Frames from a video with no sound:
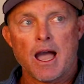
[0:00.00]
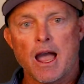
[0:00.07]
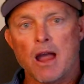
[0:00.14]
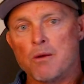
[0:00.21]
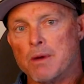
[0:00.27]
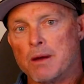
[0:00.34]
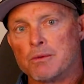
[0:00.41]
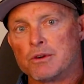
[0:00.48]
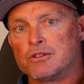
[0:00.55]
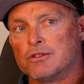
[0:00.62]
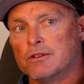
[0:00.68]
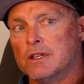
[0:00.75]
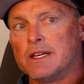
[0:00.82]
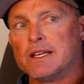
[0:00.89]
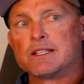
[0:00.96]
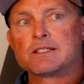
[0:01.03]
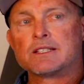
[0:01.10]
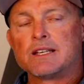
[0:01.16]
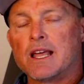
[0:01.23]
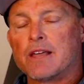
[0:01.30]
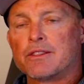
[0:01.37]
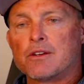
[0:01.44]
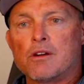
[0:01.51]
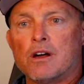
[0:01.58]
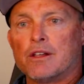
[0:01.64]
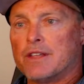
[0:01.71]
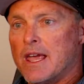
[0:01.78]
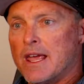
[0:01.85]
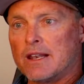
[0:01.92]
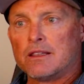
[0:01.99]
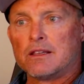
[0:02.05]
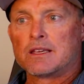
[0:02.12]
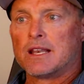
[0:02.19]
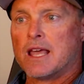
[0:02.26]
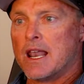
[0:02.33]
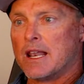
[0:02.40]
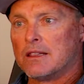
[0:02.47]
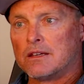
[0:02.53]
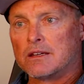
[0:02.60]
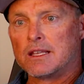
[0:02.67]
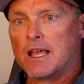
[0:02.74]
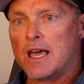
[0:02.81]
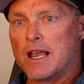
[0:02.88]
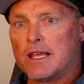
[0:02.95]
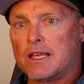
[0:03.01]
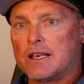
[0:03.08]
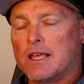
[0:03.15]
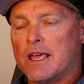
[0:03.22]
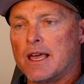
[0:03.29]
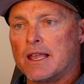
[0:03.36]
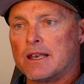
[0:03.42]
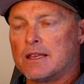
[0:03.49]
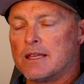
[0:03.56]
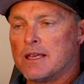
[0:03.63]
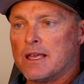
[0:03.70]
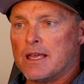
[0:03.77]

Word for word: I remember Julian sitting out there all day and looking at it, looking at it, and